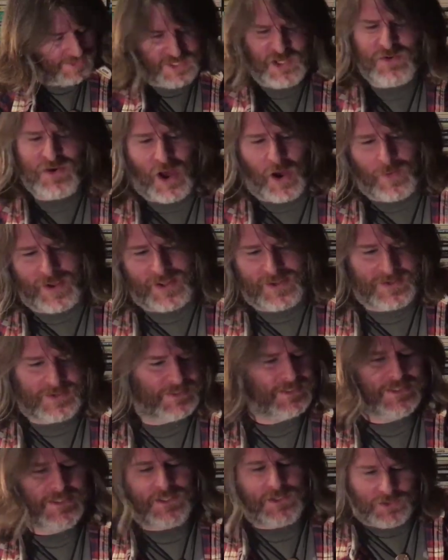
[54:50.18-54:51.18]
You know it.
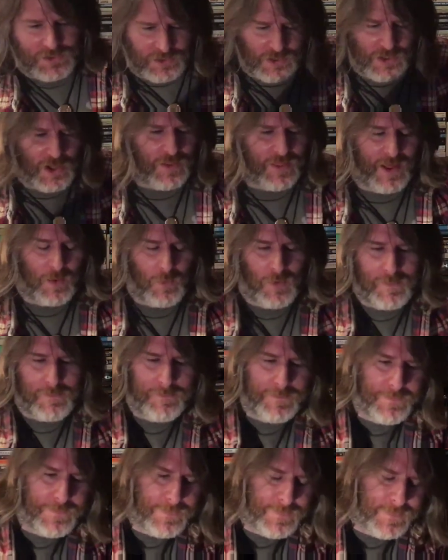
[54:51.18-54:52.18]
You know that one.
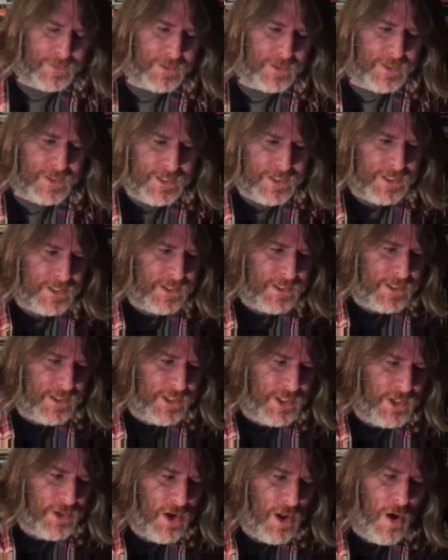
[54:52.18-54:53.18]

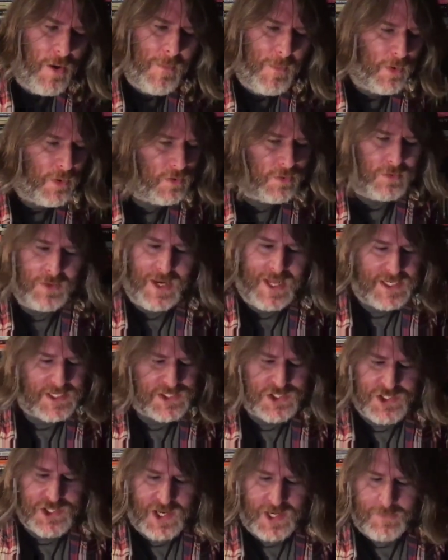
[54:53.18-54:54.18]
You know them all, ladies
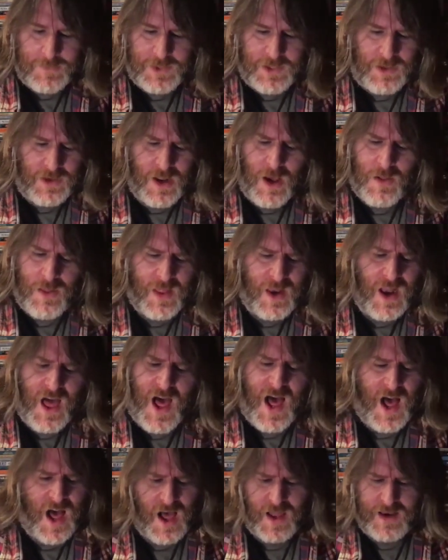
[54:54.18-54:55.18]
and gentlemen. You know the
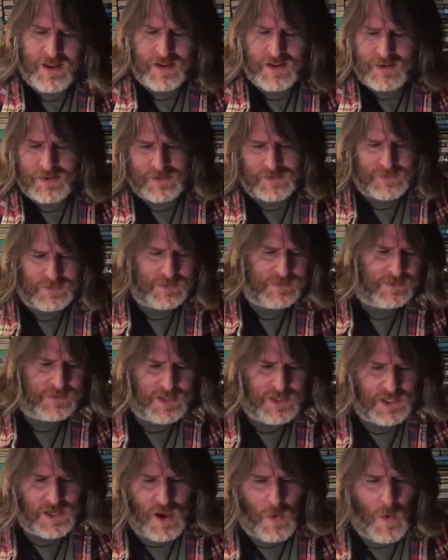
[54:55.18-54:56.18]
lot.
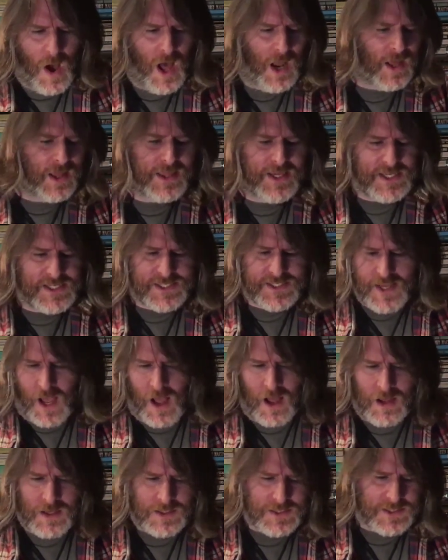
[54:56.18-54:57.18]
You know all of these
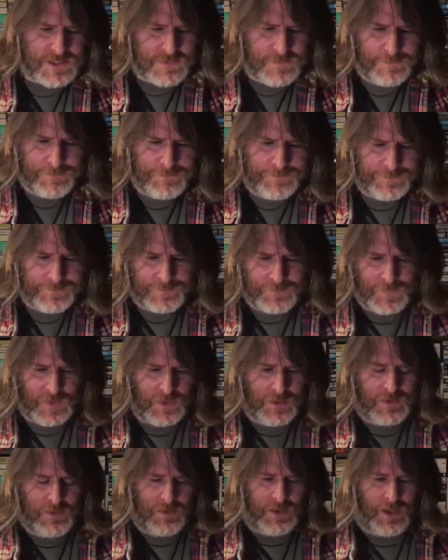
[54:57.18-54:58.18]
songs.
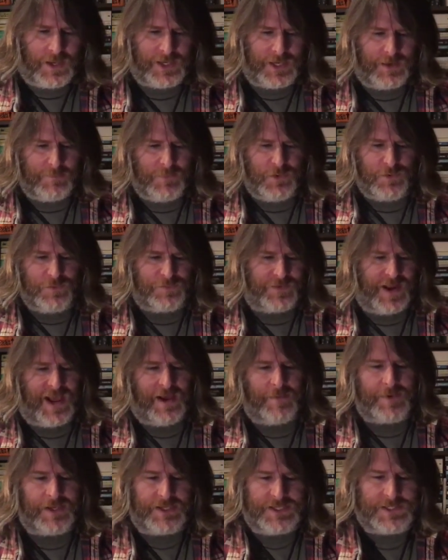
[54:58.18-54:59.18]
I'm going to move
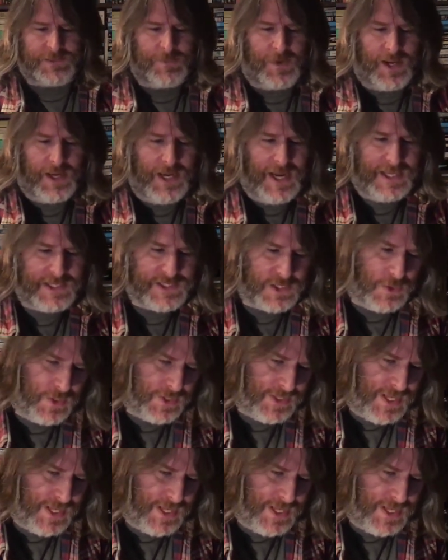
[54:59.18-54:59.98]
now because my leg's going